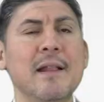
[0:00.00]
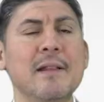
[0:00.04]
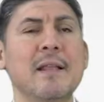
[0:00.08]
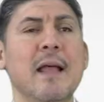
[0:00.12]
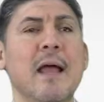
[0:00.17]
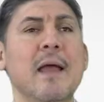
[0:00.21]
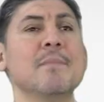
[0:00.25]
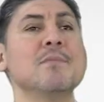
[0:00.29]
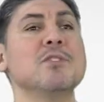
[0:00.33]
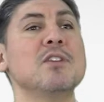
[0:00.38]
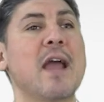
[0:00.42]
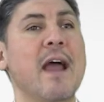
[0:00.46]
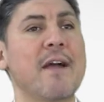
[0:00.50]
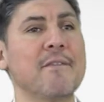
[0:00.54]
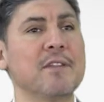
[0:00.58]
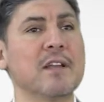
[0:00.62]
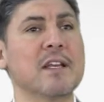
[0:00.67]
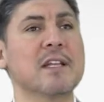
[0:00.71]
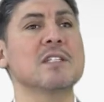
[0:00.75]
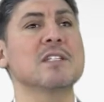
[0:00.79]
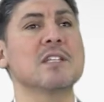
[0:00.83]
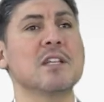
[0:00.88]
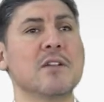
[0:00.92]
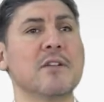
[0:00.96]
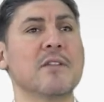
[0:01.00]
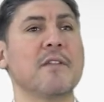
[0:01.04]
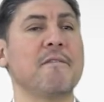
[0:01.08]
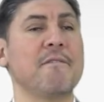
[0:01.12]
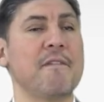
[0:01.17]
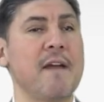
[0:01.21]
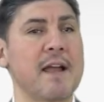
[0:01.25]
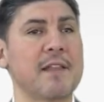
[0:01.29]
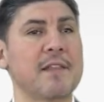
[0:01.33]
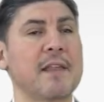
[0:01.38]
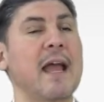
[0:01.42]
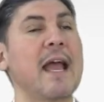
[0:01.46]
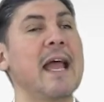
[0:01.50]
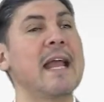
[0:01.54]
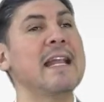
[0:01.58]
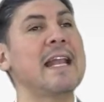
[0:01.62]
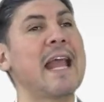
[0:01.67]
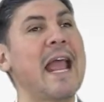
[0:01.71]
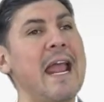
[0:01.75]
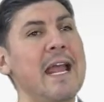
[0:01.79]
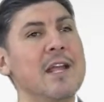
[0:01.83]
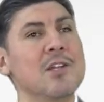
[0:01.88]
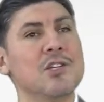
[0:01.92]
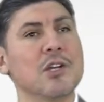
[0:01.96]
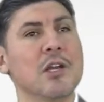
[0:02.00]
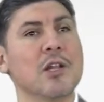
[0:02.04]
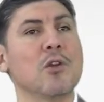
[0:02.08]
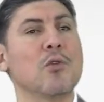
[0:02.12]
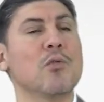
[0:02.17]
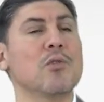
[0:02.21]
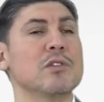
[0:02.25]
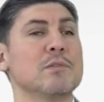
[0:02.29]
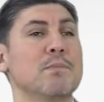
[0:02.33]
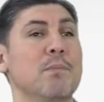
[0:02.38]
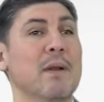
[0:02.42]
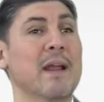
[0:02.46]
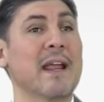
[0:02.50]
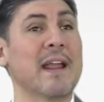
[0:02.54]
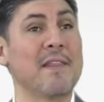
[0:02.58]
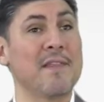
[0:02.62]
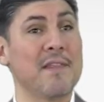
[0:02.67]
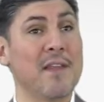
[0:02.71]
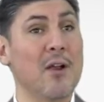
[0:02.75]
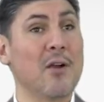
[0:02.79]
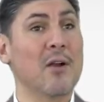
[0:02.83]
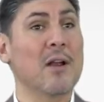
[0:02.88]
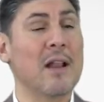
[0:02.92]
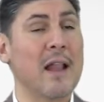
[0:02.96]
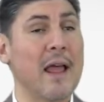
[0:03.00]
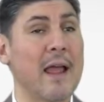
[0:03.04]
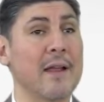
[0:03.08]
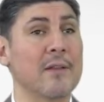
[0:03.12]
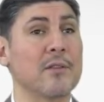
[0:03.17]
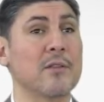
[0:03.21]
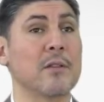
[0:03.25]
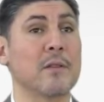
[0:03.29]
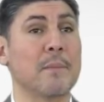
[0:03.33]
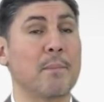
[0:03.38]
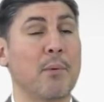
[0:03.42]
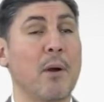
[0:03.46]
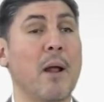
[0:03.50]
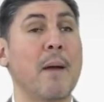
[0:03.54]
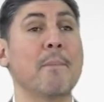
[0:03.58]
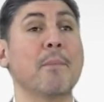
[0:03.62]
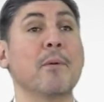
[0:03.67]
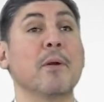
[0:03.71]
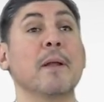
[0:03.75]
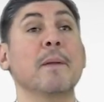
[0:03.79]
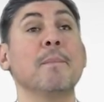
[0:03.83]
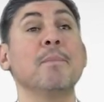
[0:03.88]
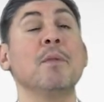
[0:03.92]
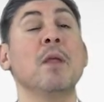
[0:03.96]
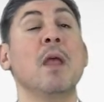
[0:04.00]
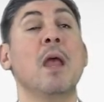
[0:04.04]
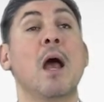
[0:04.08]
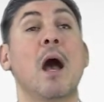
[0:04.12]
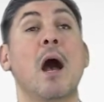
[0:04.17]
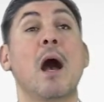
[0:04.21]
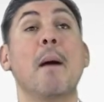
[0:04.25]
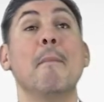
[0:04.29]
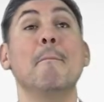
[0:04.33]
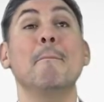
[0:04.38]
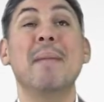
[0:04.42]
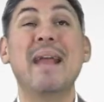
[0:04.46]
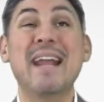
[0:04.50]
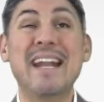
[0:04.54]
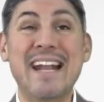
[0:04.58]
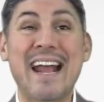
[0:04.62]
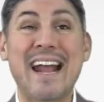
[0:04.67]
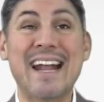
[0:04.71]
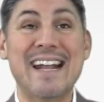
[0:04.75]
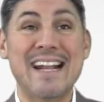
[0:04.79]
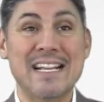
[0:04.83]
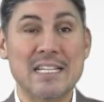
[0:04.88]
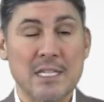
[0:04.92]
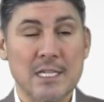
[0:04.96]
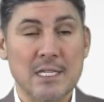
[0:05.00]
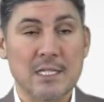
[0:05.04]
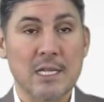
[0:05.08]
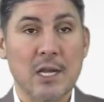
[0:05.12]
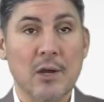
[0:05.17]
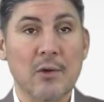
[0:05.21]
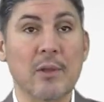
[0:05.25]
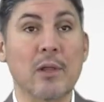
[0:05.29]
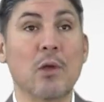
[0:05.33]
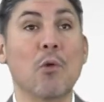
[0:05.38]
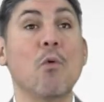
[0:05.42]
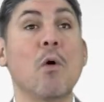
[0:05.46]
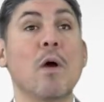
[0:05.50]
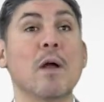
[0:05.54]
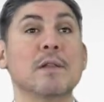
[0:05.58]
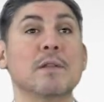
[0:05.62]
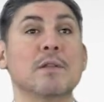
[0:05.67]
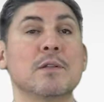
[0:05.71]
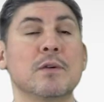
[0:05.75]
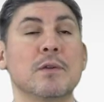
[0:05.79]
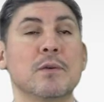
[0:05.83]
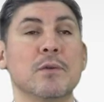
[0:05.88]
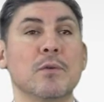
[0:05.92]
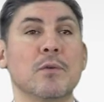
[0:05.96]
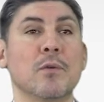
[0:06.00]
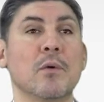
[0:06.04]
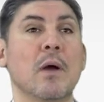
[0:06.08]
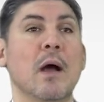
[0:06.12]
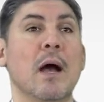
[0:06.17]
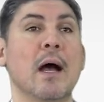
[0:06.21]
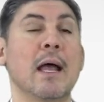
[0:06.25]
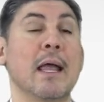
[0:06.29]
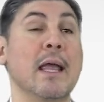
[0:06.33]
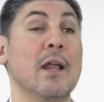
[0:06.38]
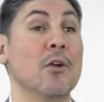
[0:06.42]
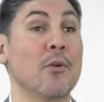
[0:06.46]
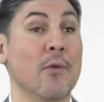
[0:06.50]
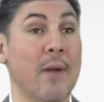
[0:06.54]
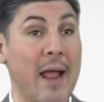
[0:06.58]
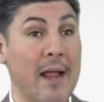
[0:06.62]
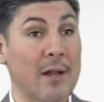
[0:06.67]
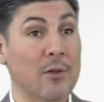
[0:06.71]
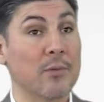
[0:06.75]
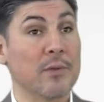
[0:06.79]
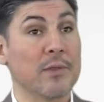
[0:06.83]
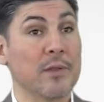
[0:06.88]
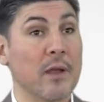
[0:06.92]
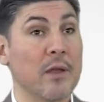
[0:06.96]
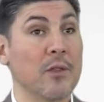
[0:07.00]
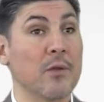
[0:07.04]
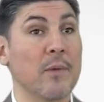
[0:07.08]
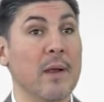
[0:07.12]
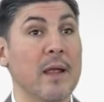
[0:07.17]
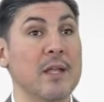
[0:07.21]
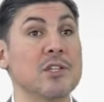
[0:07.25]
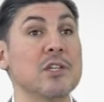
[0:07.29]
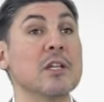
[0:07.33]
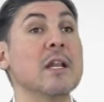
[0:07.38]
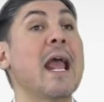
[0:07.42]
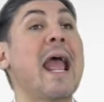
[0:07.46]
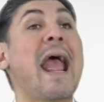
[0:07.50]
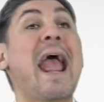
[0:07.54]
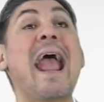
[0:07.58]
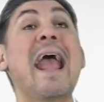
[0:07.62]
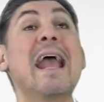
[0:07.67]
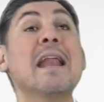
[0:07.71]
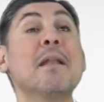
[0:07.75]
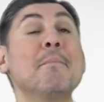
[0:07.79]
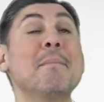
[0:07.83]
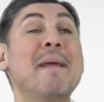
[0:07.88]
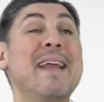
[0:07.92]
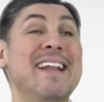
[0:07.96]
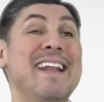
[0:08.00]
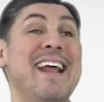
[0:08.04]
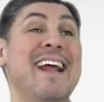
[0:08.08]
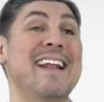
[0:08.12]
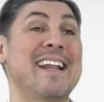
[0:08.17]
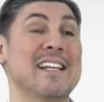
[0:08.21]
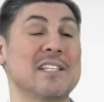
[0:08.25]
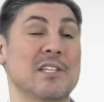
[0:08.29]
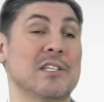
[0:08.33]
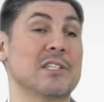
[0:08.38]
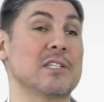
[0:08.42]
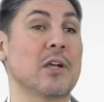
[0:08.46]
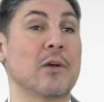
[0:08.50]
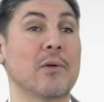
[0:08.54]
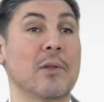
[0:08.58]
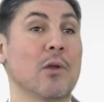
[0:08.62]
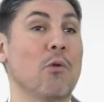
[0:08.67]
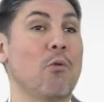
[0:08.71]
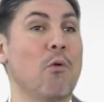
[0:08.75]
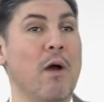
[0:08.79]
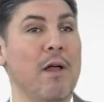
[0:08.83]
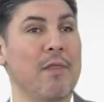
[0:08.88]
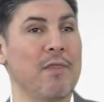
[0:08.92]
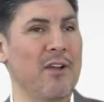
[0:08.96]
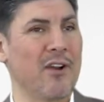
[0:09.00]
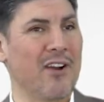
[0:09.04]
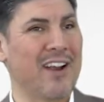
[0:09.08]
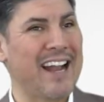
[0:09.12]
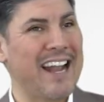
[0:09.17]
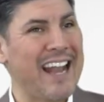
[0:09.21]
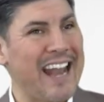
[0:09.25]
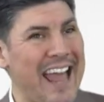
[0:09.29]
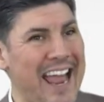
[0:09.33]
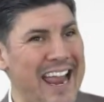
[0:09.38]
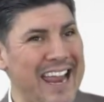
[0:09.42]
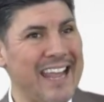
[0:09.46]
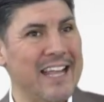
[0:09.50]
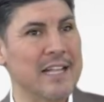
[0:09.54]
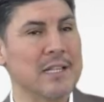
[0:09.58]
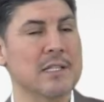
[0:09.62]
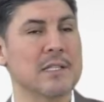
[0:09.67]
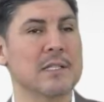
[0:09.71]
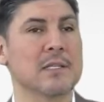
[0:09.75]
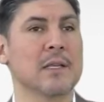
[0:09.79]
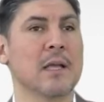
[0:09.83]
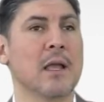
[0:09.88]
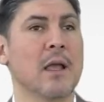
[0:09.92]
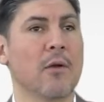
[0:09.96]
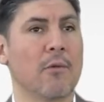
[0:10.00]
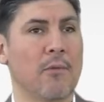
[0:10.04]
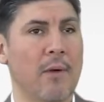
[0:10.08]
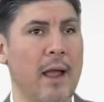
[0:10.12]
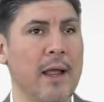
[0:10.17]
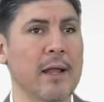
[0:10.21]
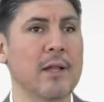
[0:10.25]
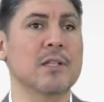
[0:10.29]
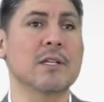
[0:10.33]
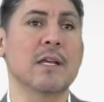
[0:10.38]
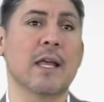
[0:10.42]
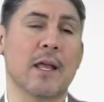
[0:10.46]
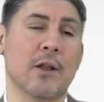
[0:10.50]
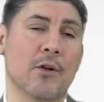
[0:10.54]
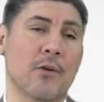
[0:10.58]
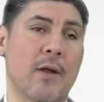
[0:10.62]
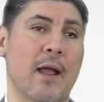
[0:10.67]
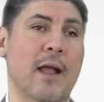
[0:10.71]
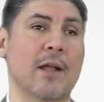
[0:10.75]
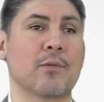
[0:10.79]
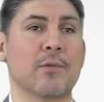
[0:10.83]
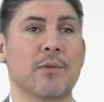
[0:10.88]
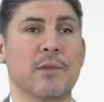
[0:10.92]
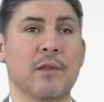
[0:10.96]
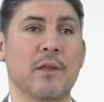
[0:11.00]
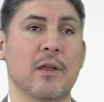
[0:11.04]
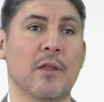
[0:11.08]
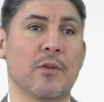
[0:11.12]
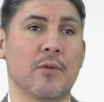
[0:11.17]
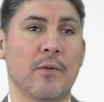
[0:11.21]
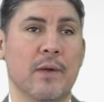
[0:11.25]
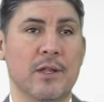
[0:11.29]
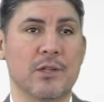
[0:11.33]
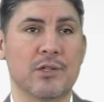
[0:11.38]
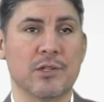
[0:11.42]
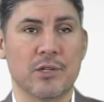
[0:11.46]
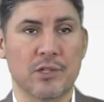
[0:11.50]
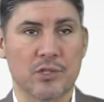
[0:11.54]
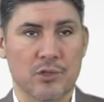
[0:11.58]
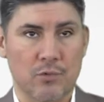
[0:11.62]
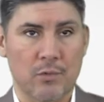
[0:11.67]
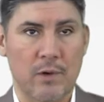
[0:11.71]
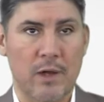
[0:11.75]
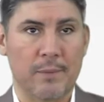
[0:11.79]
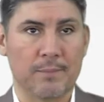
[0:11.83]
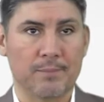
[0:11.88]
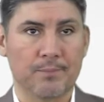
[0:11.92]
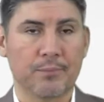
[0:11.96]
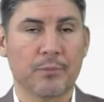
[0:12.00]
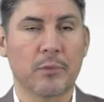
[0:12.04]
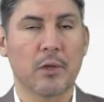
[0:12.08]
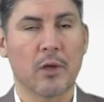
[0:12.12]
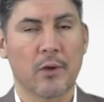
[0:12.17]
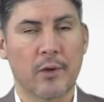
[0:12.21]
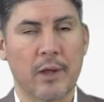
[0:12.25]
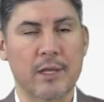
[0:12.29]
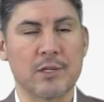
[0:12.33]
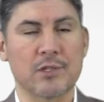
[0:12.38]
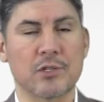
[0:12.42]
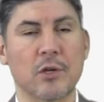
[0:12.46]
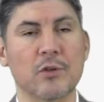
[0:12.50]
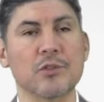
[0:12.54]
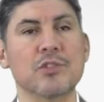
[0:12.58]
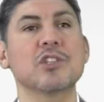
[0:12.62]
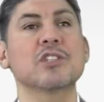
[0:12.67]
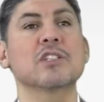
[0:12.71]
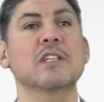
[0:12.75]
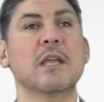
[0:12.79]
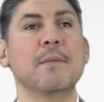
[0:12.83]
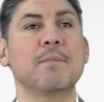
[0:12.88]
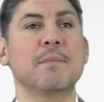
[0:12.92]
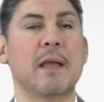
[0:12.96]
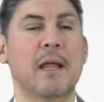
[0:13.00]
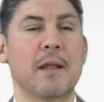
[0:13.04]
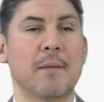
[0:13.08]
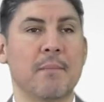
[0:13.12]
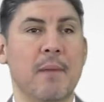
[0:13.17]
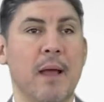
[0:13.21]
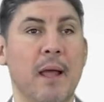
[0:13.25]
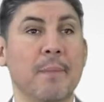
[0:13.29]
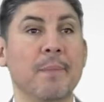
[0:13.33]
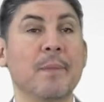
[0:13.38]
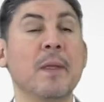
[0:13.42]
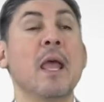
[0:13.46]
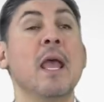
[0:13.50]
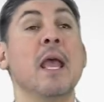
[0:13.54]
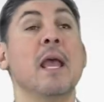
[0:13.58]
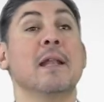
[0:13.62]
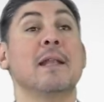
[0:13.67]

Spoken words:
of times you have to consider the fact that an agent who is bringing their client to the property may not necessarily want to interact with the other agent and may not necessarily want their clients, right, to interact with the other agent as well. Okay, so just keep that in mind.